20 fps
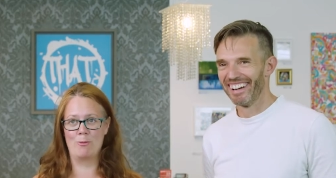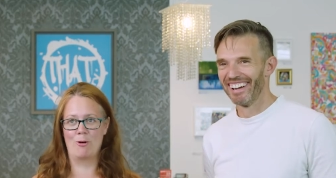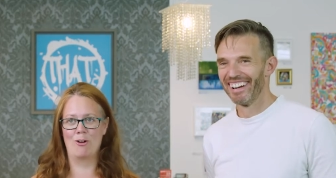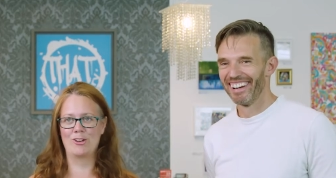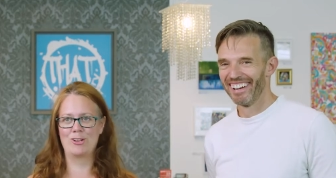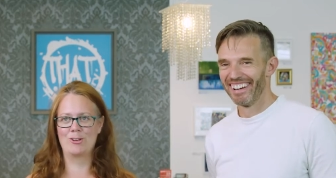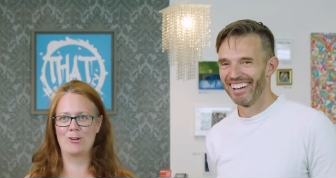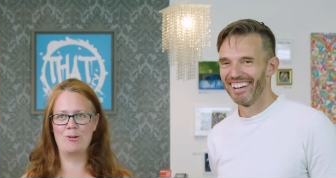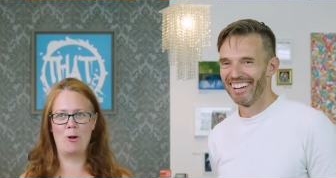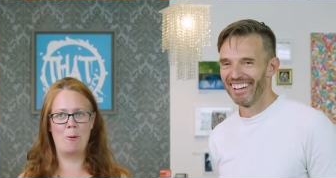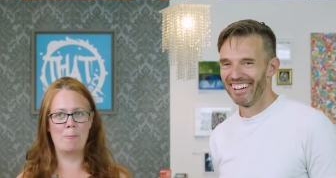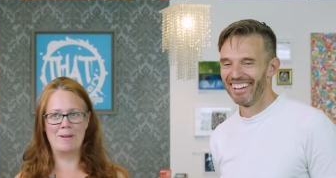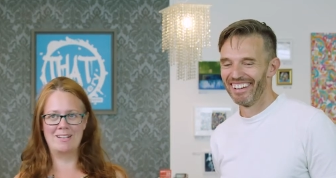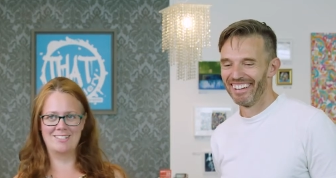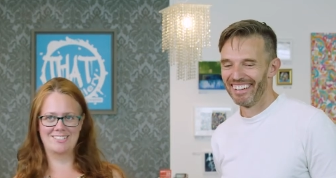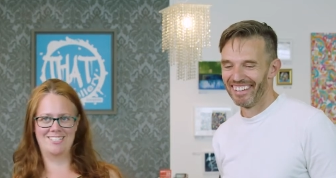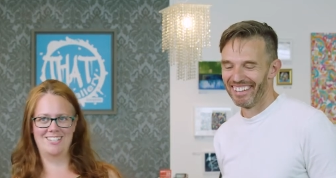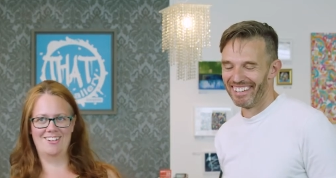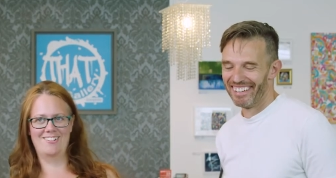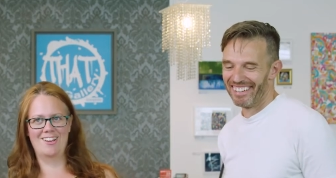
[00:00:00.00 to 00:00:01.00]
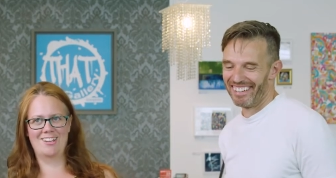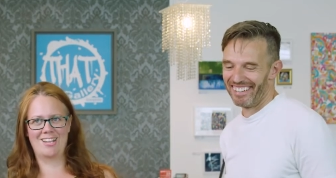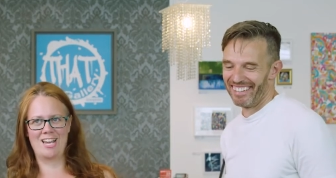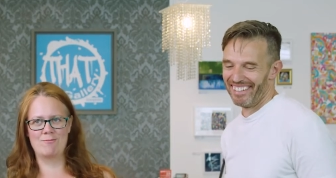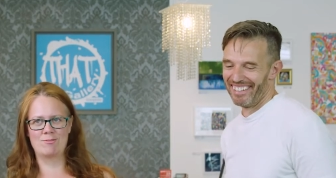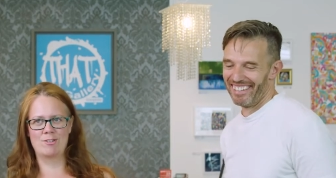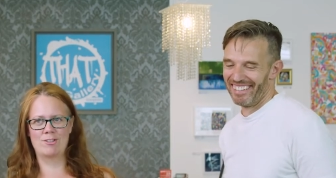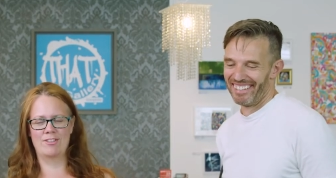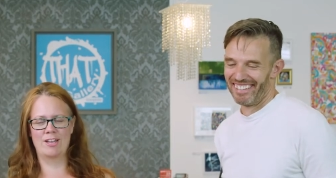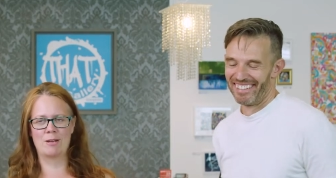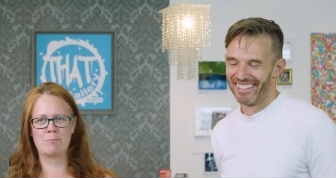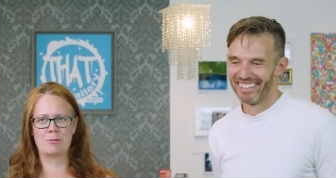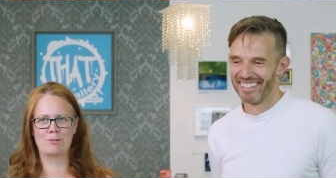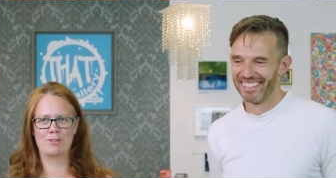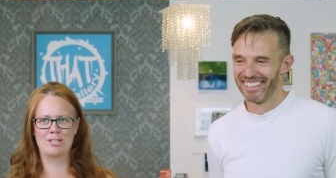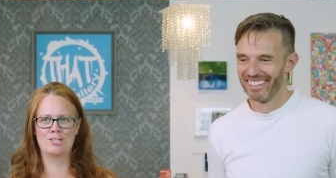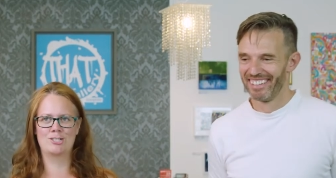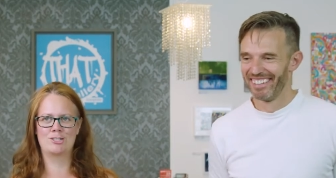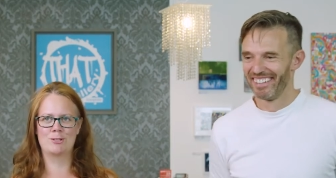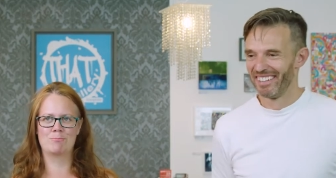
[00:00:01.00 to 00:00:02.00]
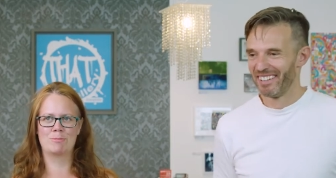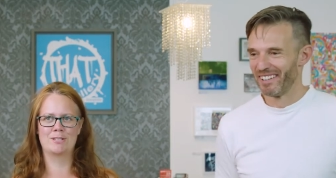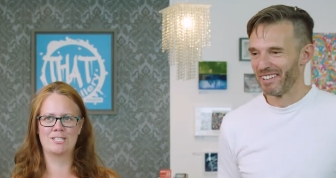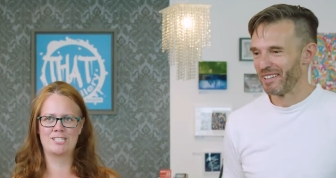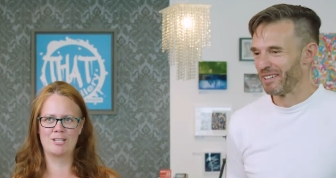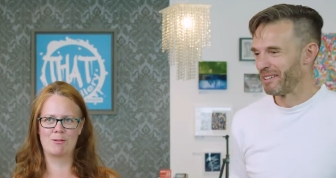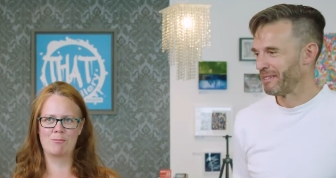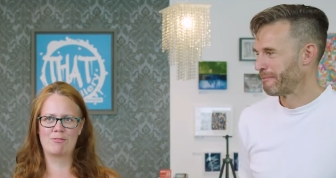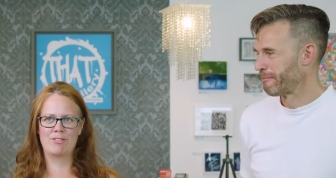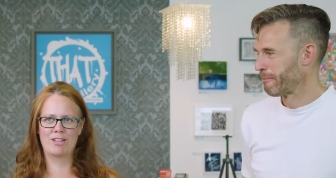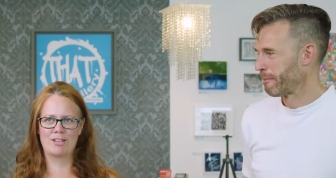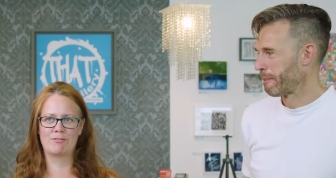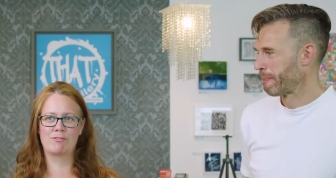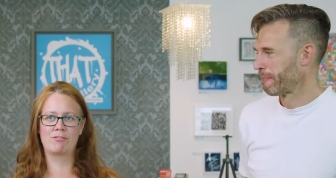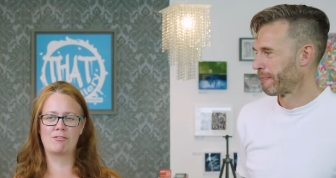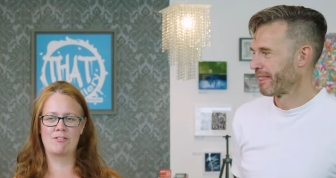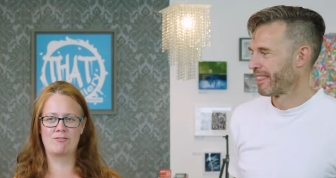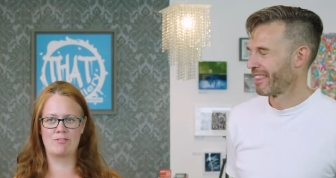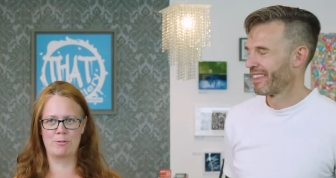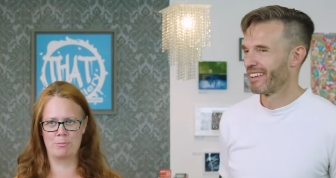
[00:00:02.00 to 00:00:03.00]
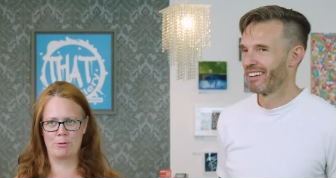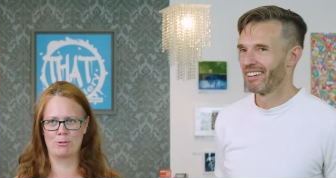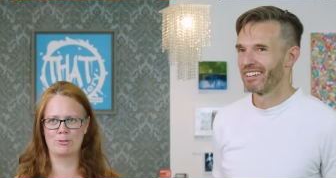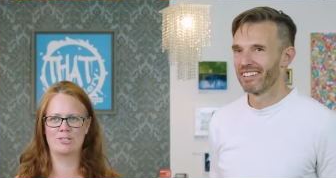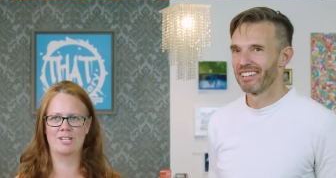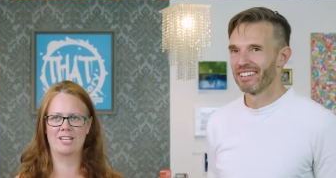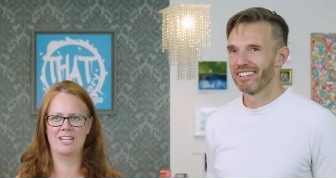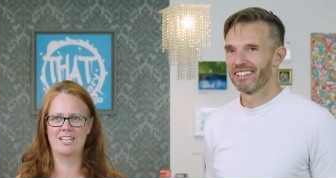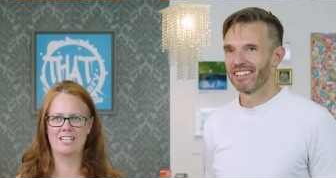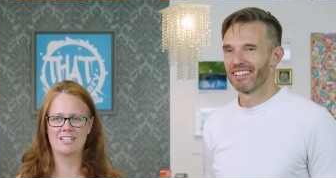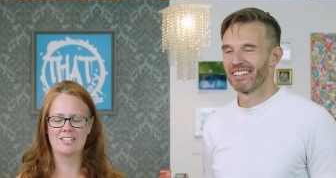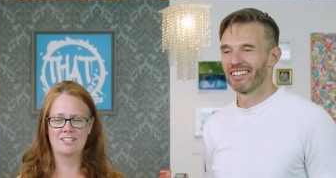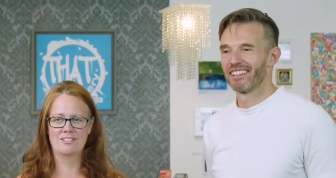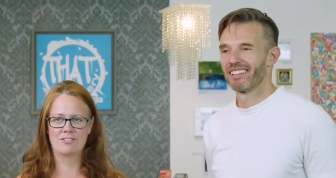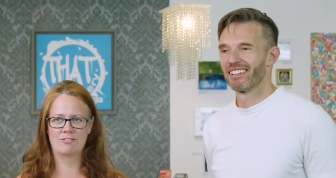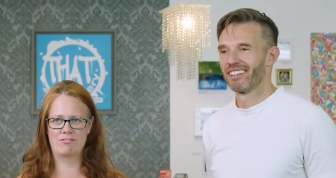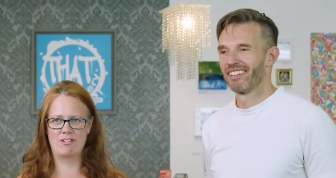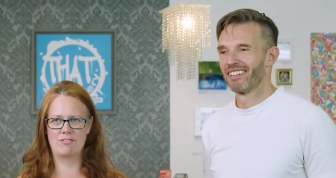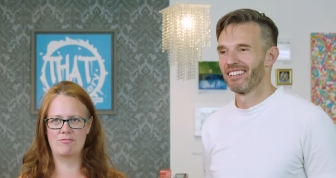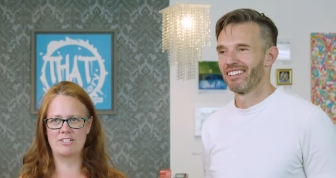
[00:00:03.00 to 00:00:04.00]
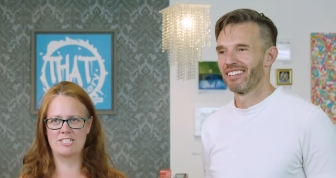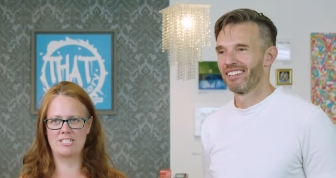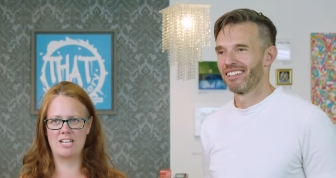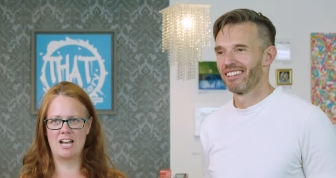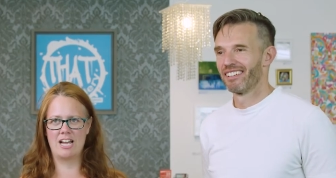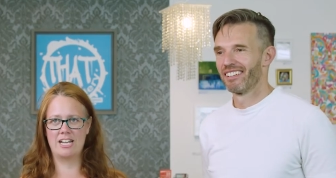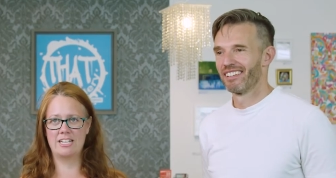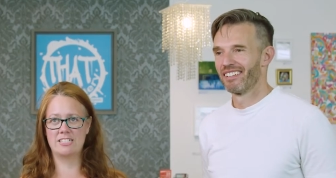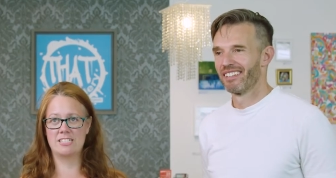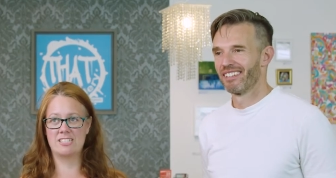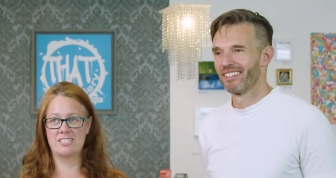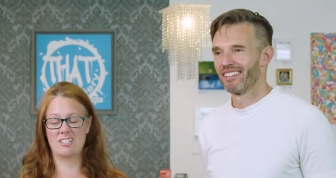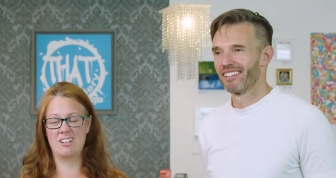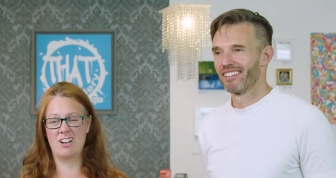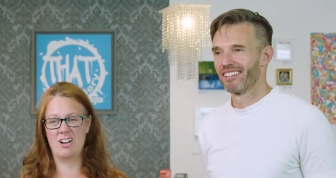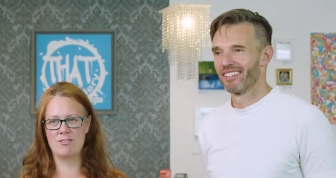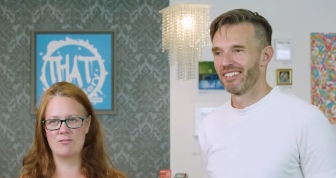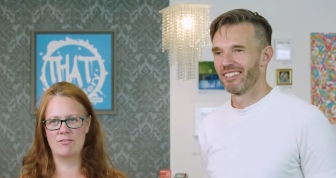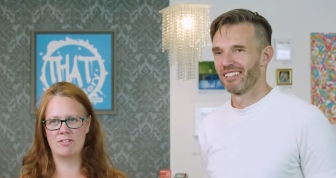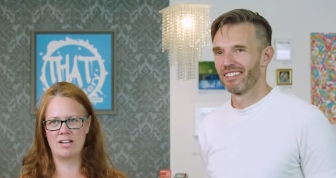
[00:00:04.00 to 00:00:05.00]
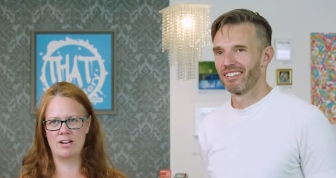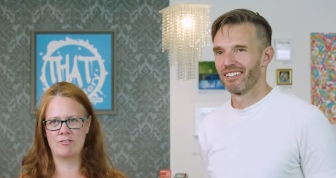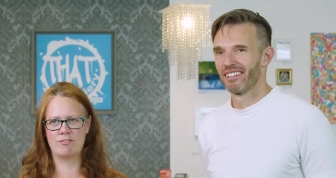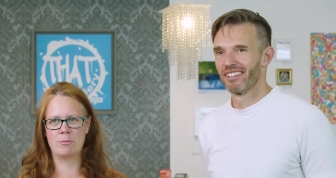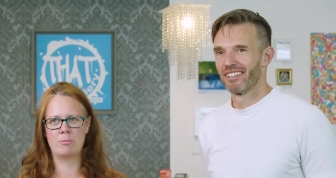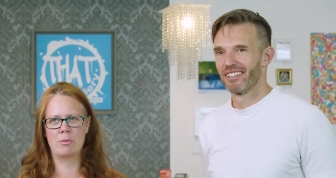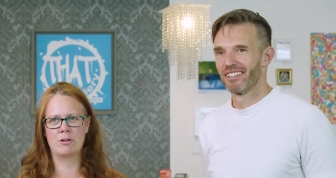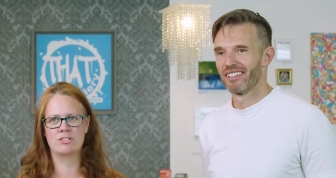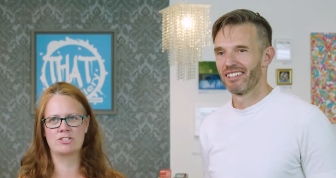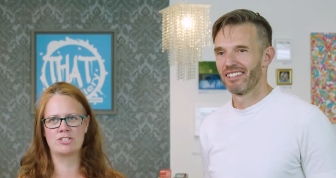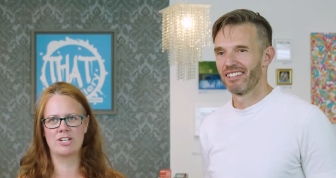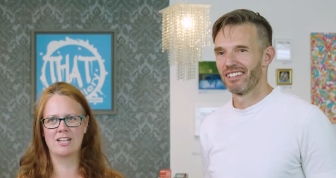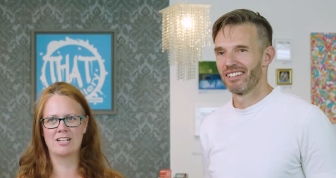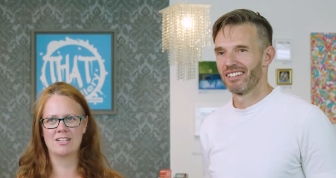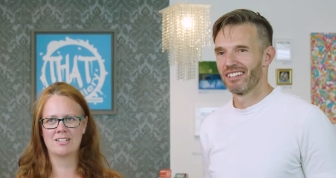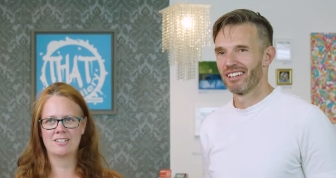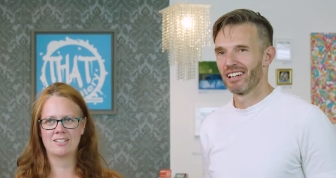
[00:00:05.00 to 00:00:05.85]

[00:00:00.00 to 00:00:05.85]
Speaker 1: want. You're not meant to like everything, but there should be something for everybody, for every taste, and hopefully every budget.